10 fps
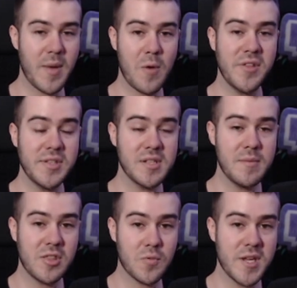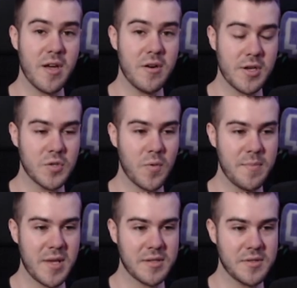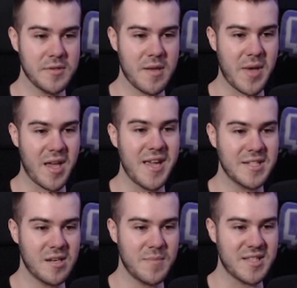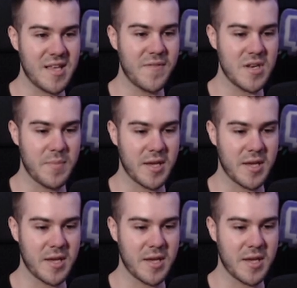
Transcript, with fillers: So my width is going to be 320 pixels and my height's going to be 70